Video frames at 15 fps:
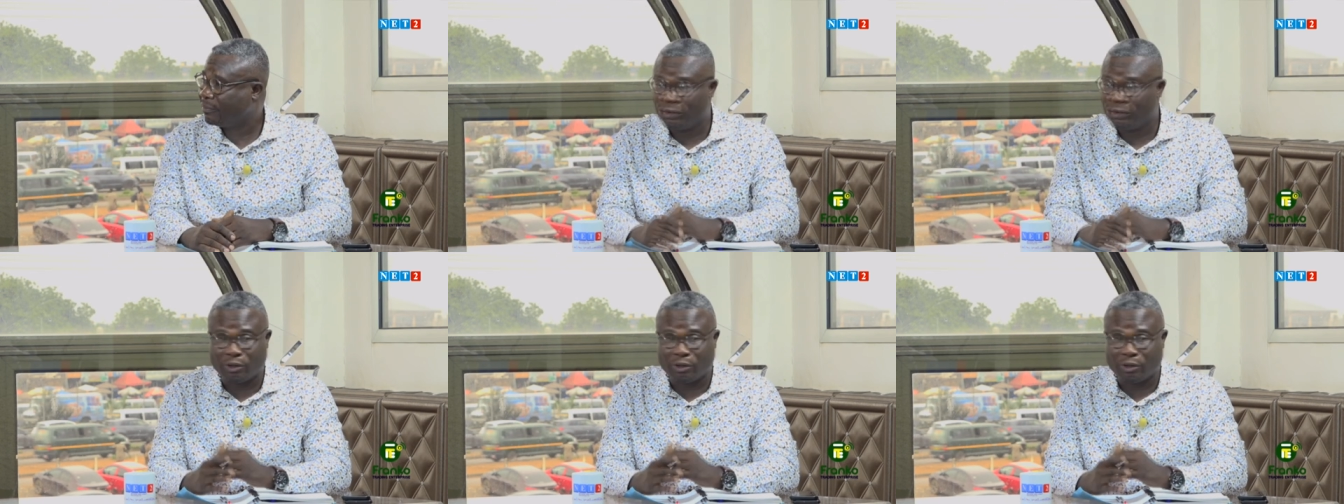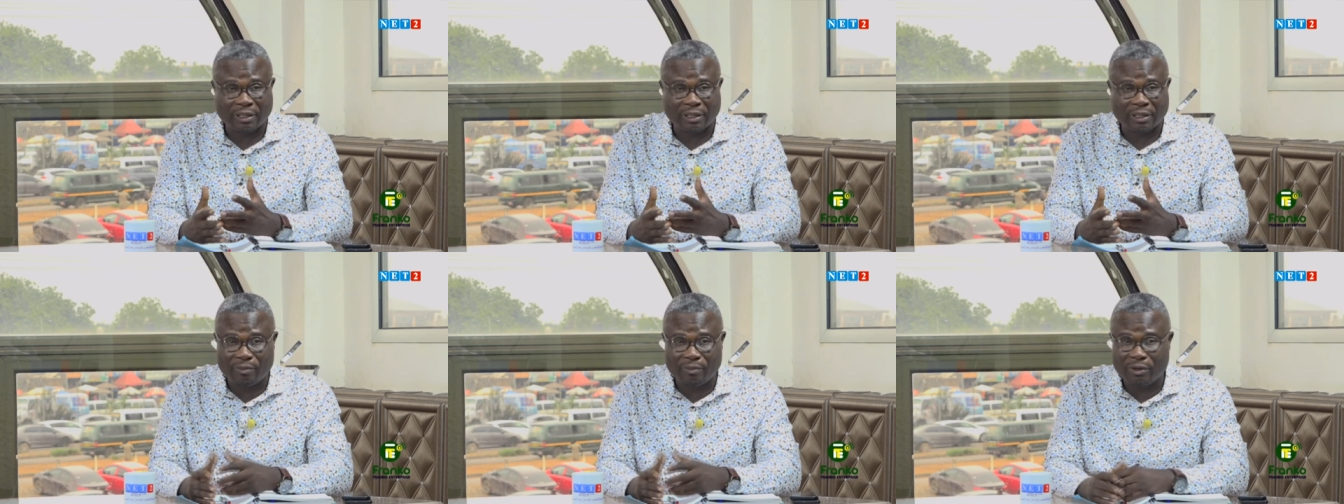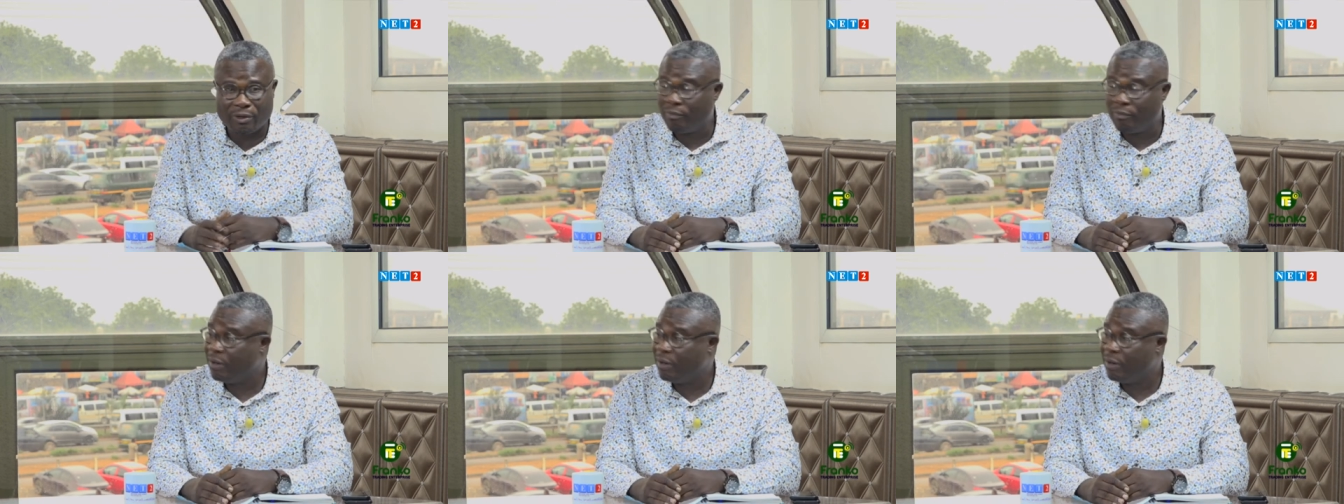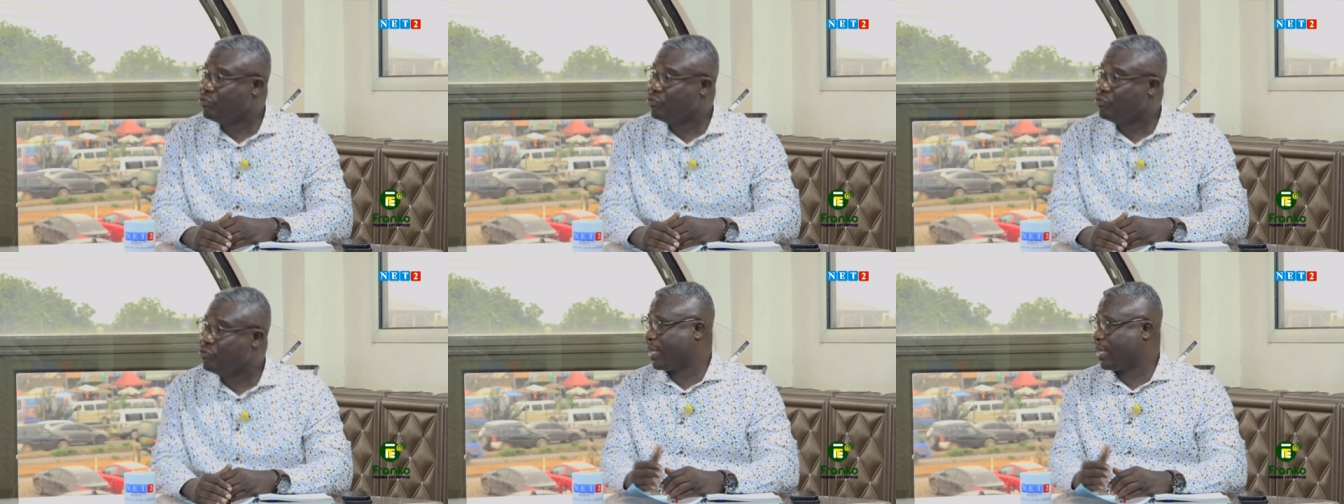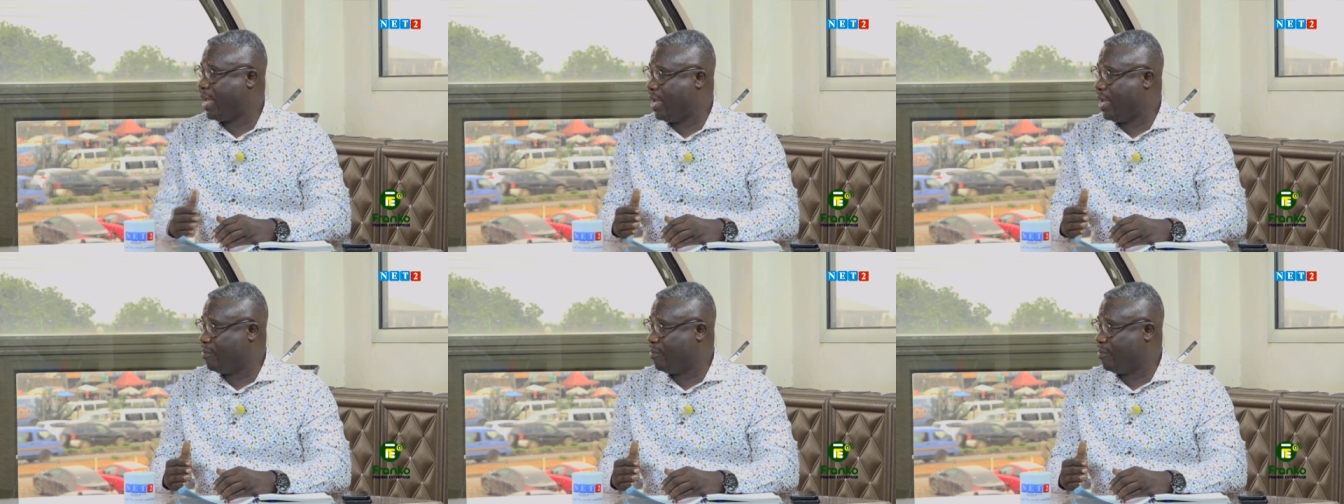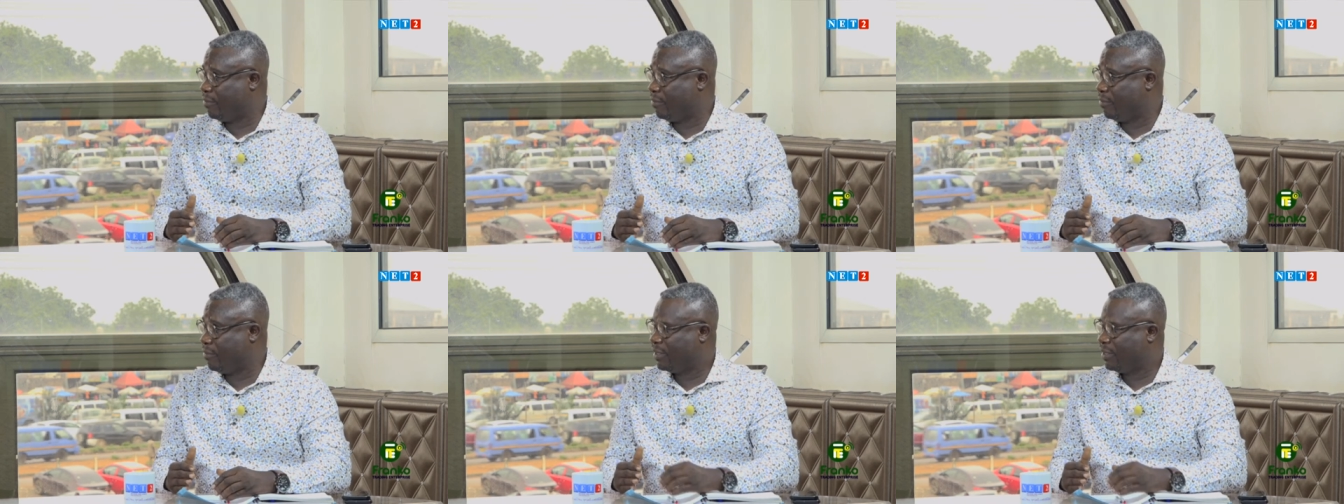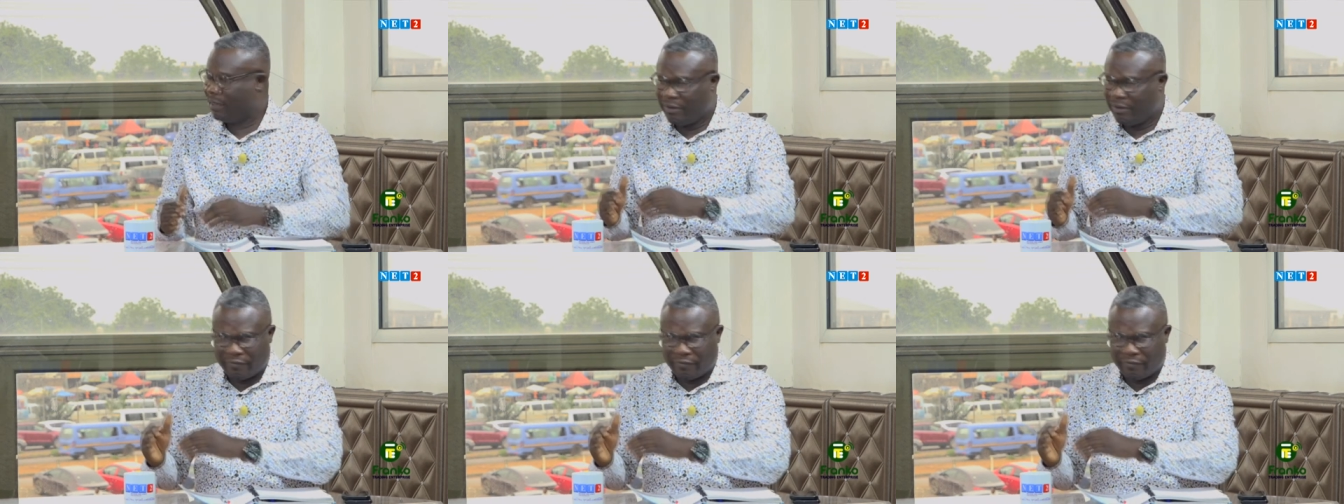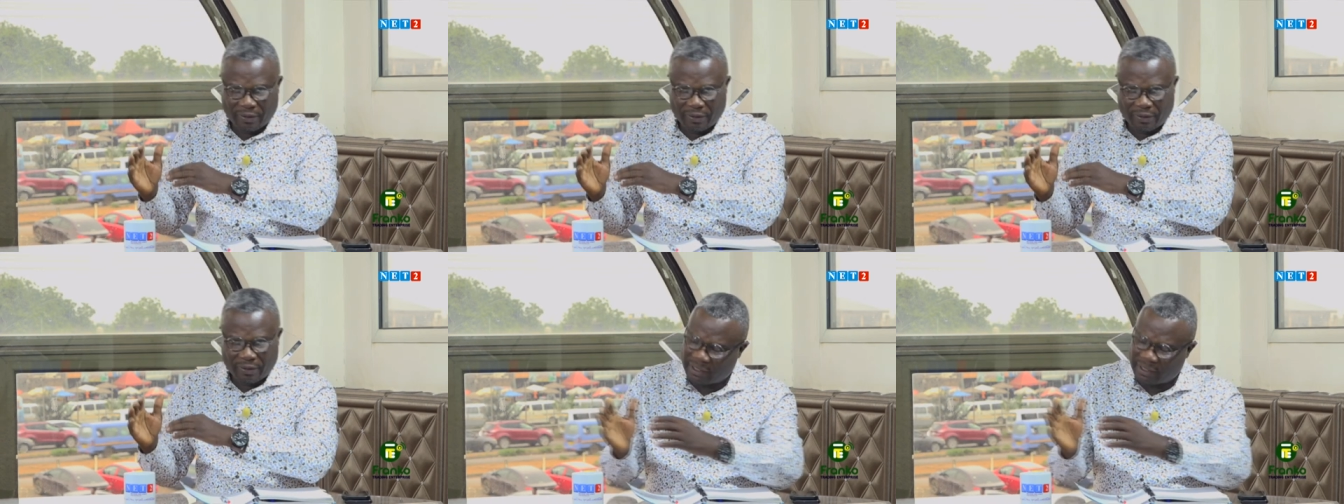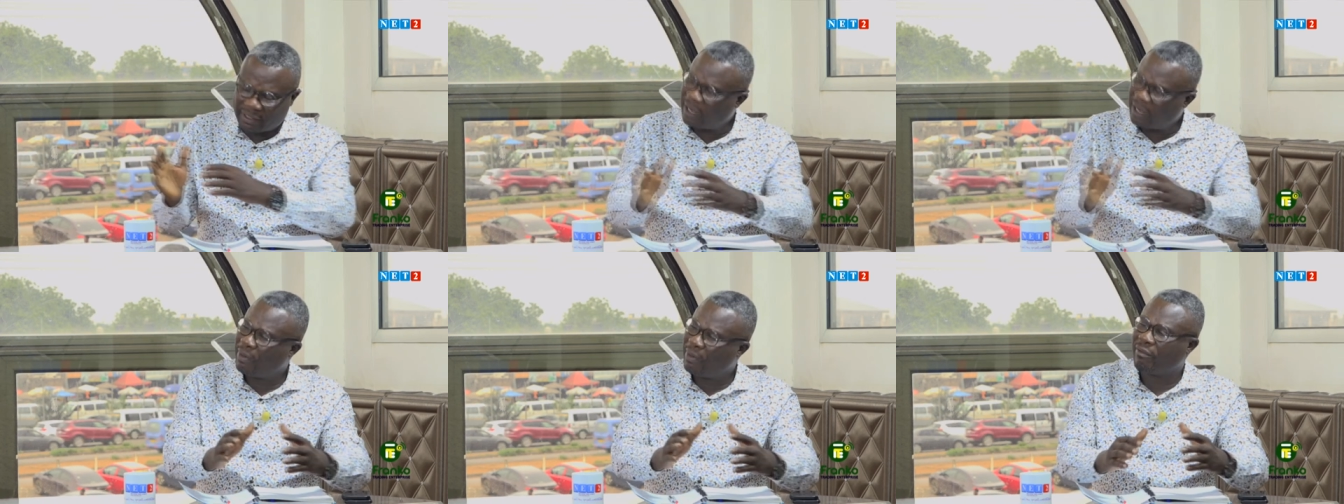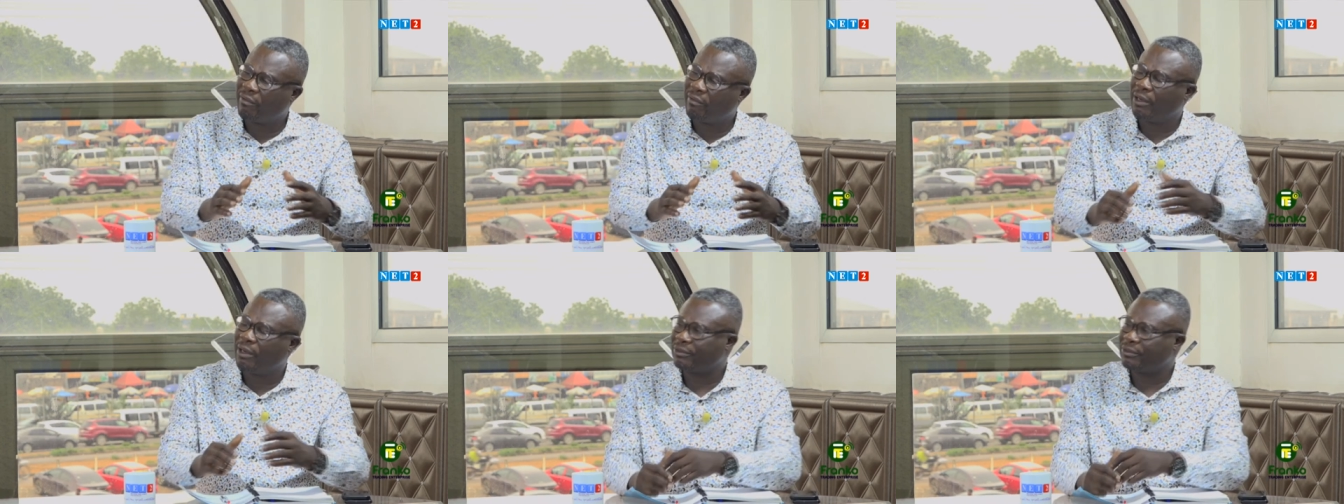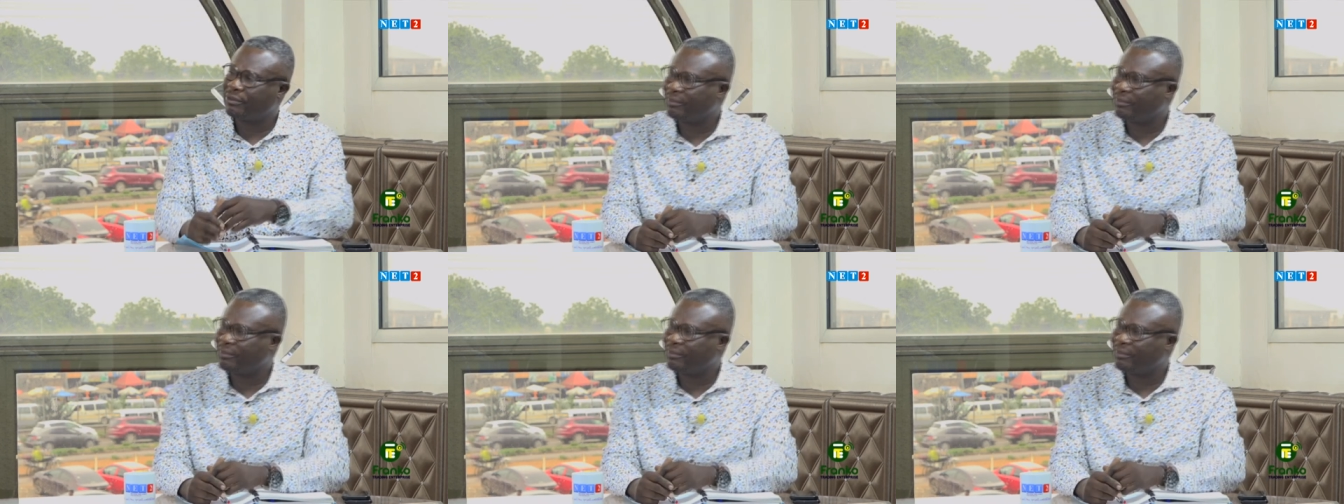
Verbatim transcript: Doctor Kwame Nkrumah, Buzia came from a theoretical background.